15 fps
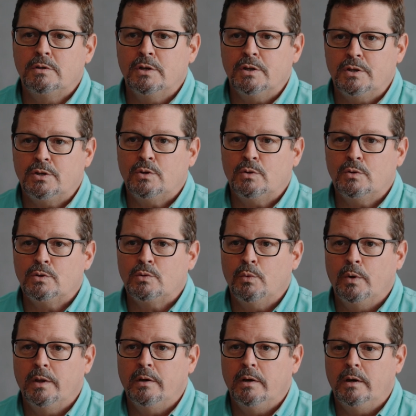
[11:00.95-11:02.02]
to the church
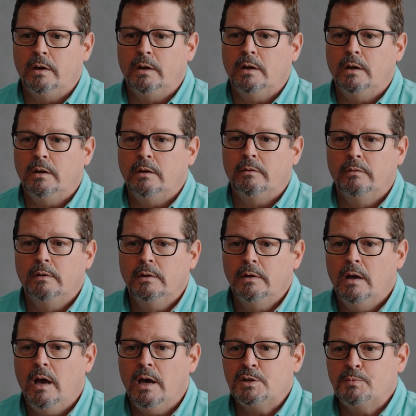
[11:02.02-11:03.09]
with a
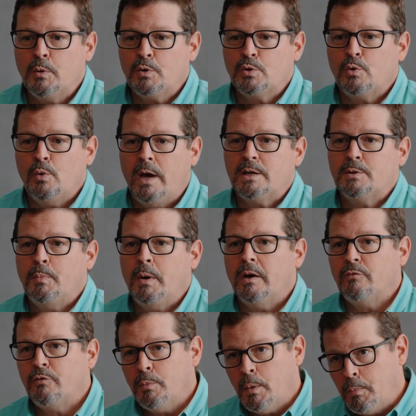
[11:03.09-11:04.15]
spiritual
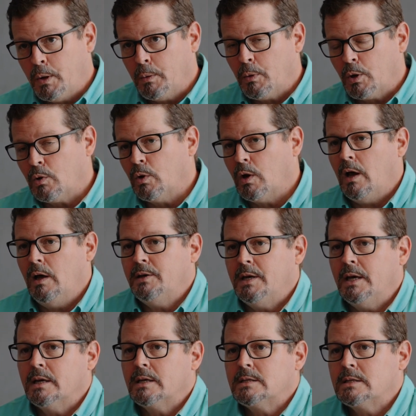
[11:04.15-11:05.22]
aspect from a biblical
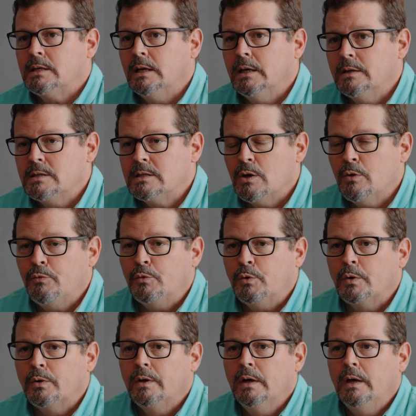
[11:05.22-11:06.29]
context and so
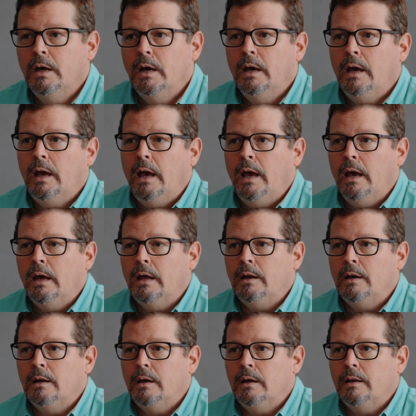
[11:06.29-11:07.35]
forth.
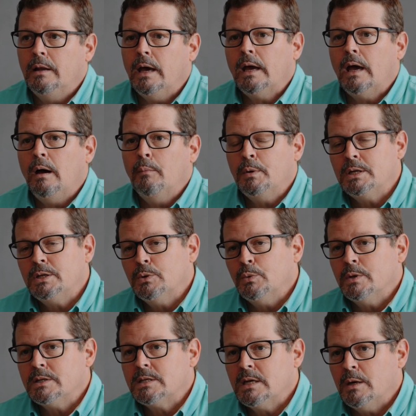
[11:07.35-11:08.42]
And that got me
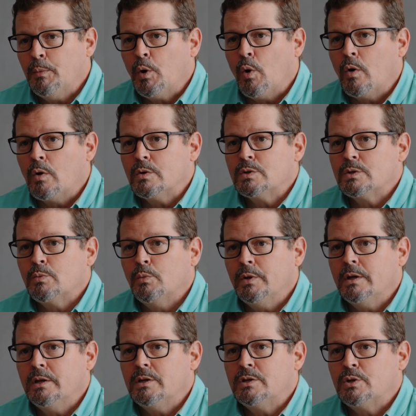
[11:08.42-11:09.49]
doing seminars
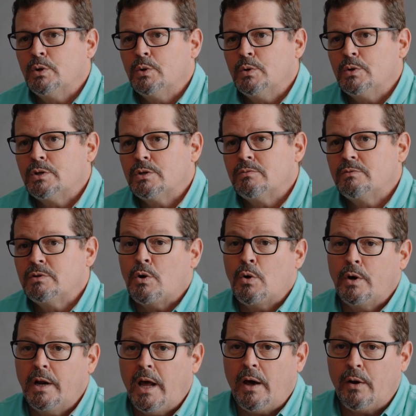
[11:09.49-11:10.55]
within the church.
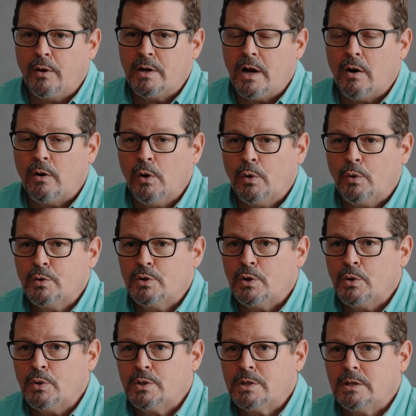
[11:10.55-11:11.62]
Started out at our local
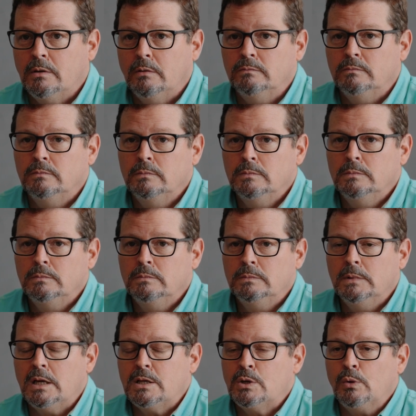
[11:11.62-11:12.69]
church, and
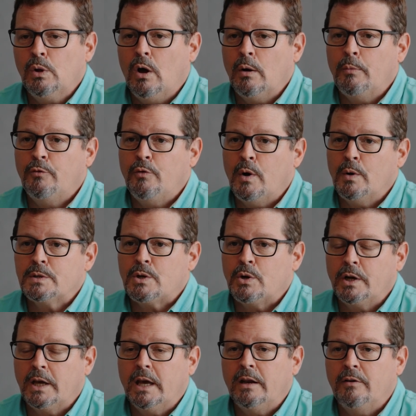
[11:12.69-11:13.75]
not too long before I was
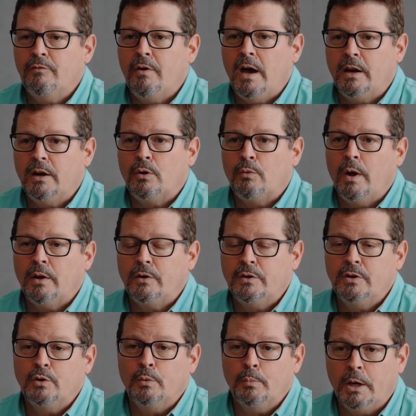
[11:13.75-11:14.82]
starting to get invited around to
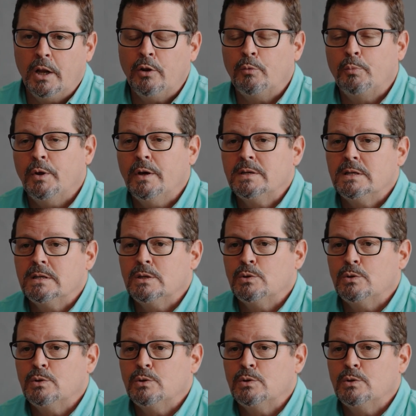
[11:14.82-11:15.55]
do them in other places